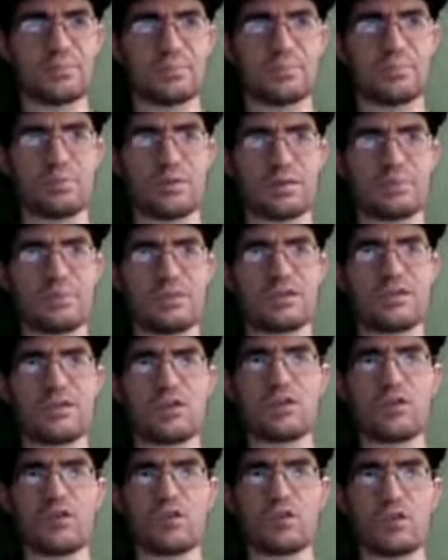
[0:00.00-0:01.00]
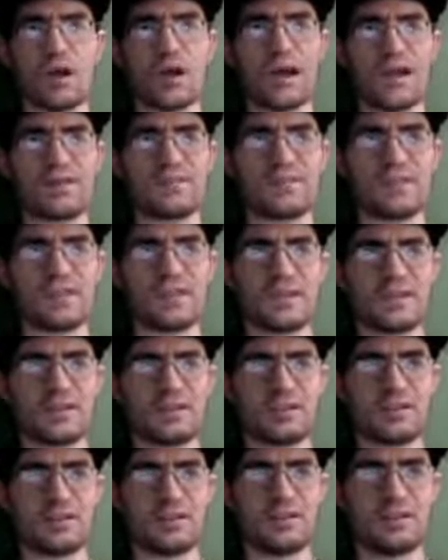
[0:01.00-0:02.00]
Bring Me the
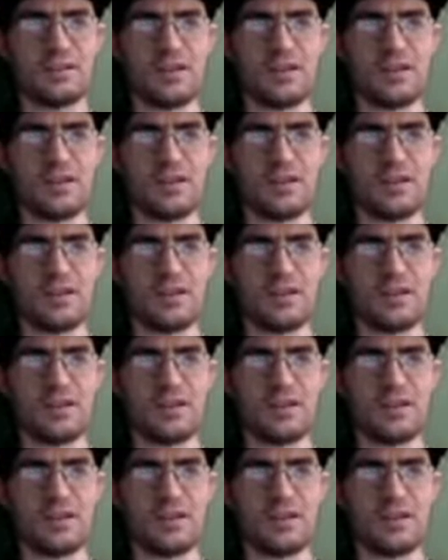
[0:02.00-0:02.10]
Horizon